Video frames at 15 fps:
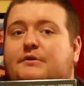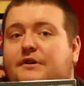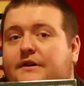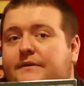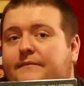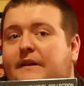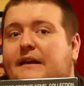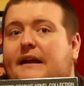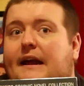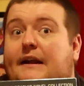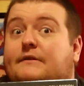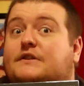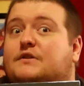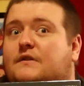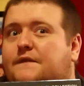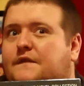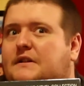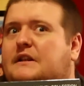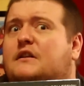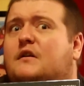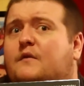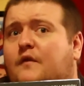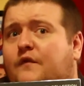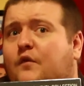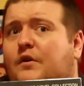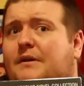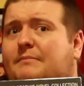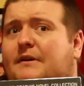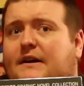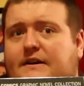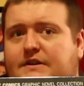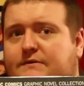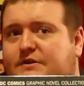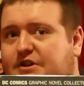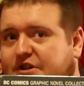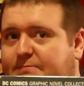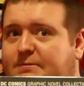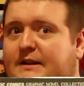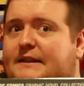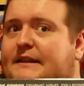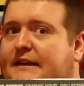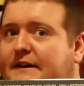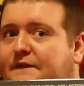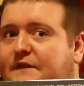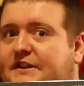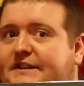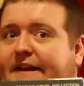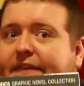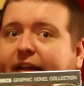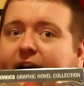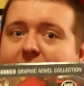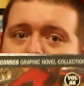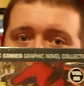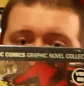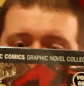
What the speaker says: book, and it was sold for a little over $40, so we're just splitting the difference on that.